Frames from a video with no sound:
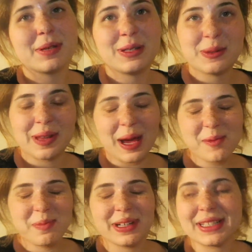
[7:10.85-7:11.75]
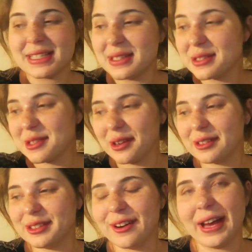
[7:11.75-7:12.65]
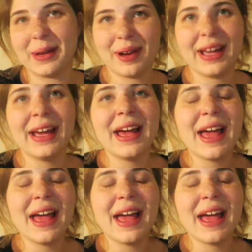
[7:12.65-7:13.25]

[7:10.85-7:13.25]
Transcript: to be too loud, but it still startled her anyway.